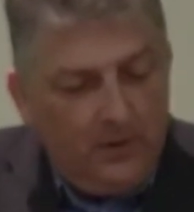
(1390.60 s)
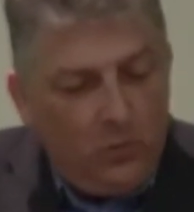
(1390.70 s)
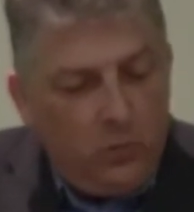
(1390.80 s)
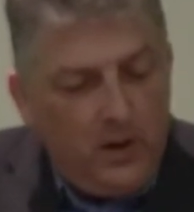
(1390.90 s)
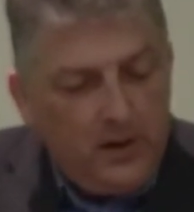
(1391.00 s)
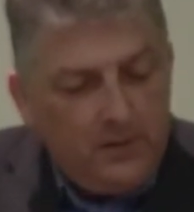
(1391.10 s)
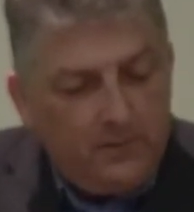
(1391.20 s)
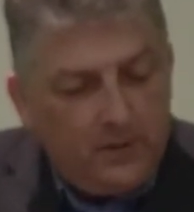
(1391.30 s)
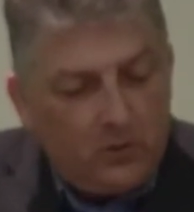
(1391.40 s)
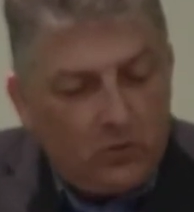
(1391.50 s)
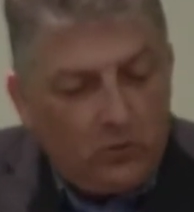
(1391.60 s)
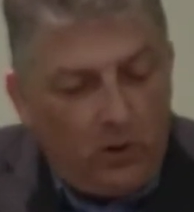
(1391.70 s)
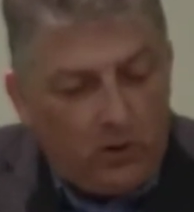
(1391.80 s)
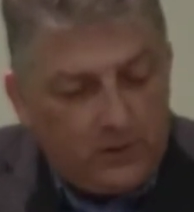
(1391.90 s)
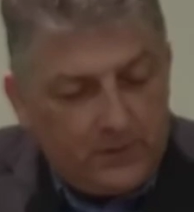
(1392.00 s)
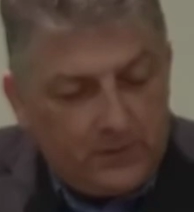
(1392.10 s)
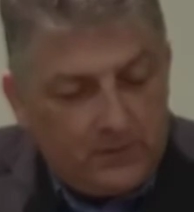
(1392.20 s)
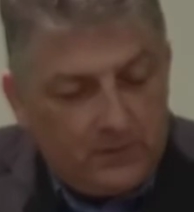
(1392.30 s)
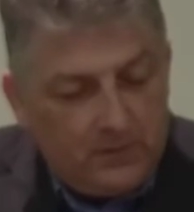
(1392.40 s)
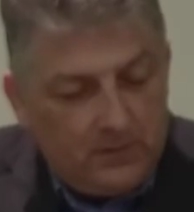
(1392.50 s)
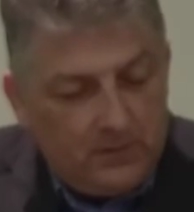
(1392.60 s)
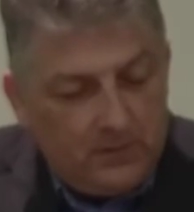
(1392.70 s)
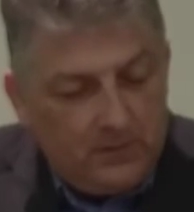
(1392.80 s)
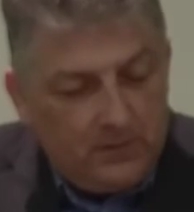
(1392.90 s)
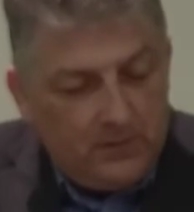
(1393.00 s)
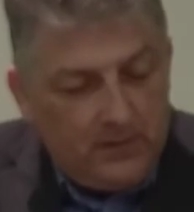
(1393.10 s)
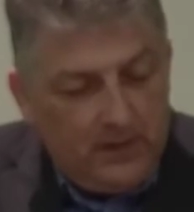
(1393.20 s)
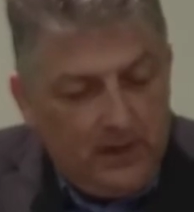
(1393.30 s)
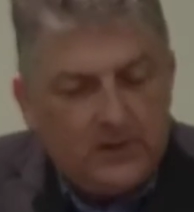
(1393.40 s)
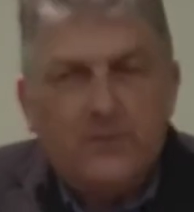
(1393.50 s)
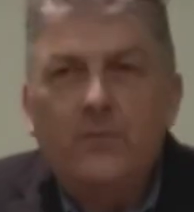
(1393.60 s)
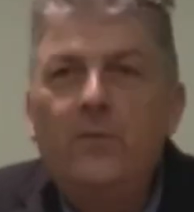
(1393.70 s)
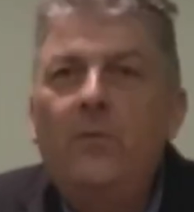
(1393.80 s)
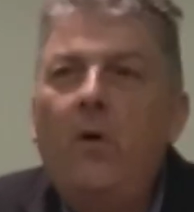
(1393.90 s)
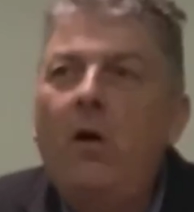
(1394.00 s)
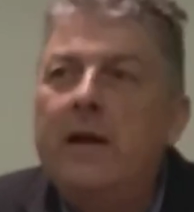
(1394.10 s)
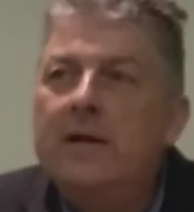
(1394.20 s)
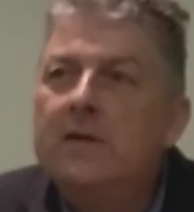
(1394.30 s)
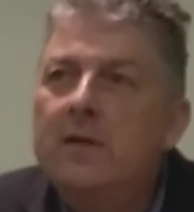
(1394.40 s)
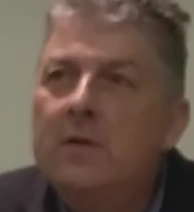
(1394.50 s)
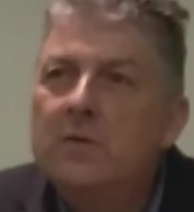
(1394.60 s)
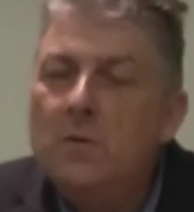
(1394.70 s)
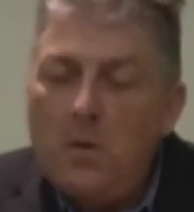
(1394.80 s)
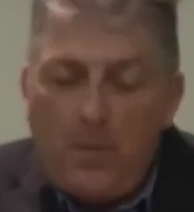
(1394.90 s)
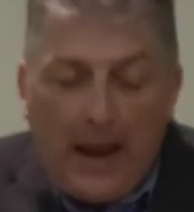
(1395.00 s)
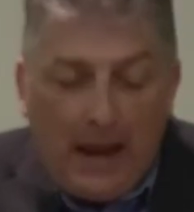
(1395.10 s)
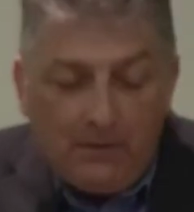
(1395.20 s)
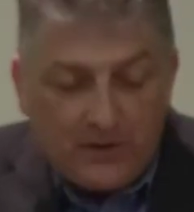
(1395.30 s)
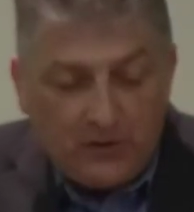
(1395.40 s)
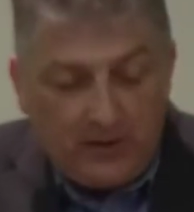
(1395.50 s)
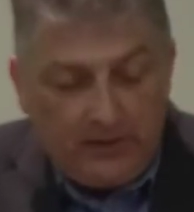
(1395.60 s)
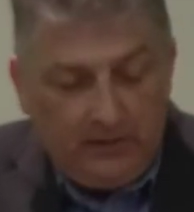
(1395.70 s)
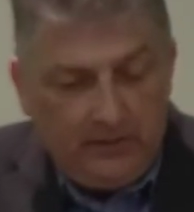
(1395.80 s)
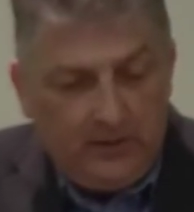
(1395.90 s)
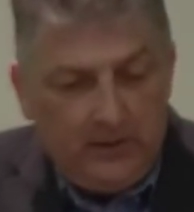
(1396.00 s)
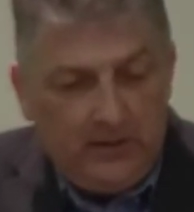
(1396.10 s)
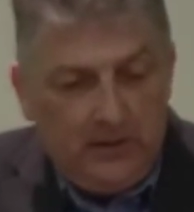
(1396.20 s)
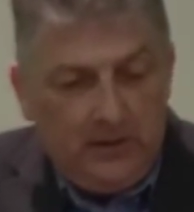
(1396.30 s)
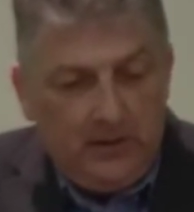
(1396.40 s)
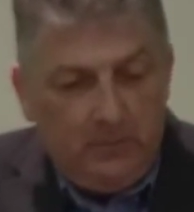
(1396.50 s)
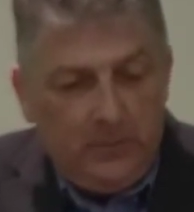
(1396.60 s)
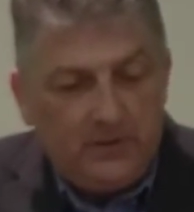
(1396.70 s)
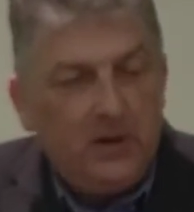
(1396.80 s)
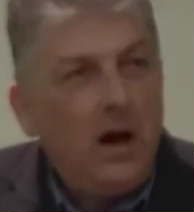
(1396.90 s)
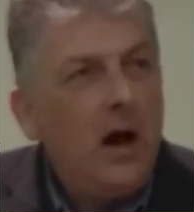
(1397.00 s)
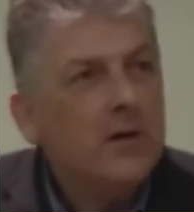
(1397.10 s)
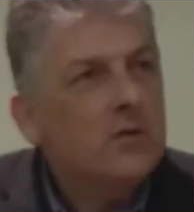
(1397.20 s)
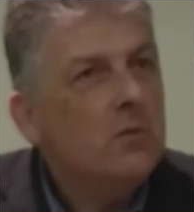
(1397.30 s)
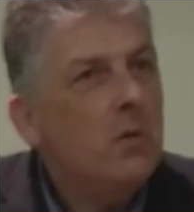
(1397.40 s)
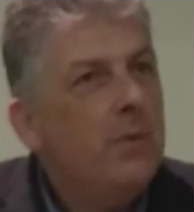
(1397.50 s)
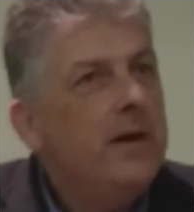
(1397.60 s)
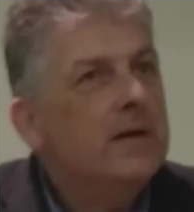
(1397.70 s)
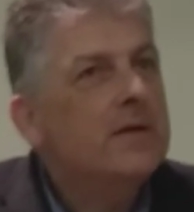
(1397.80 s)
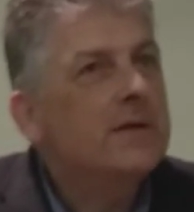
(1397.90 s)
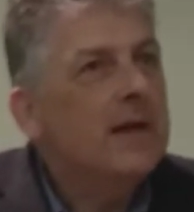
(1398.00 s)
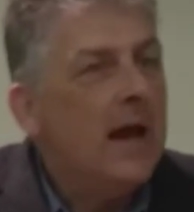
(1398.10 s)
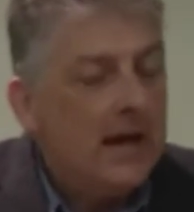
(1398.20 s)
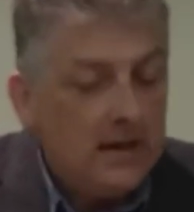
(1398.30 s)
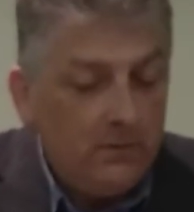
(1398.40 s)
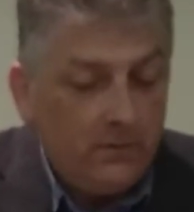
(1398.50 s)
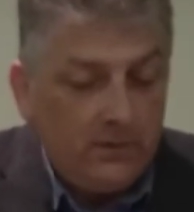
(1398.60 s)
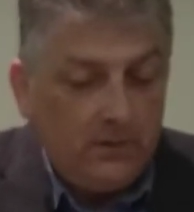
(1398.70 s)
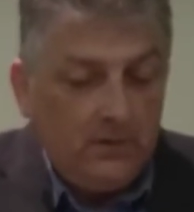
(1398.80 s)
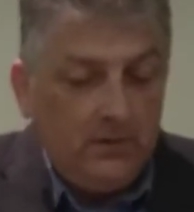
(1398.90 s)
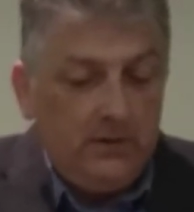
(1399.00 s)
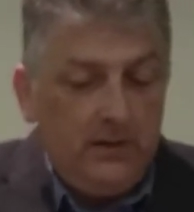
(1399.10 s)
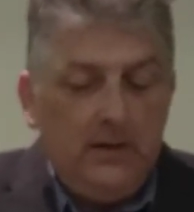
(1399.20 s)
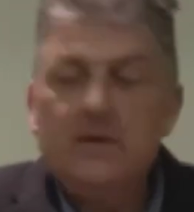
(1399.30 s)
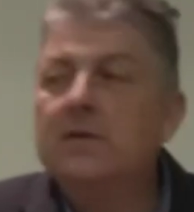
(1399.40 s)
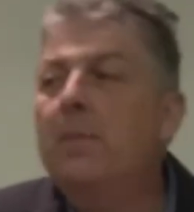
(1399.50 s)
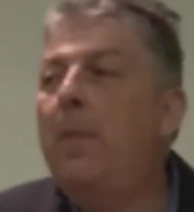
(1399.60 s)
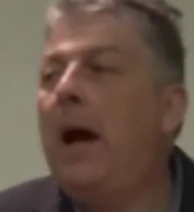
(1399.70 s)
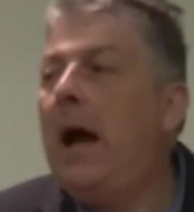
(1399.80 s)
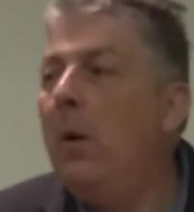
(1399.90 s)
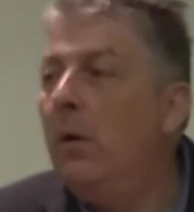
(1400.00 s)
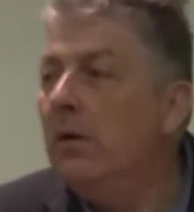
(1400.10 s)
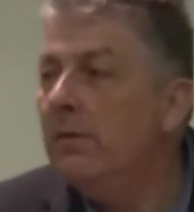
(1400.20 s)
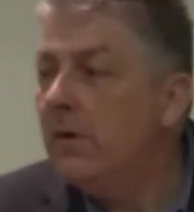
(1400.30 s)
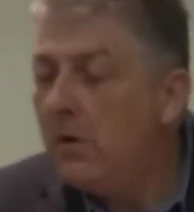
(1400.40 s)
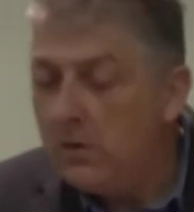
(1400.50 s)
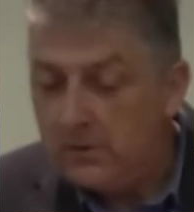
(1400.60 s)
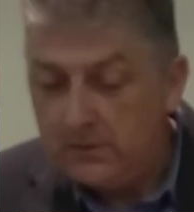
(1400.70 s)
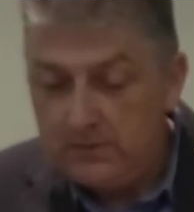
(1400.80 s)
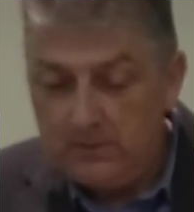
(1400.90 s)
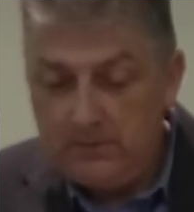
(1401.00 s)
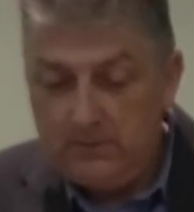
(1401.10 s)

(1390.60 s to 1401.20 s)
The word of the cross is folly to those who are perishing, but to us who are being saved, it is the power of God.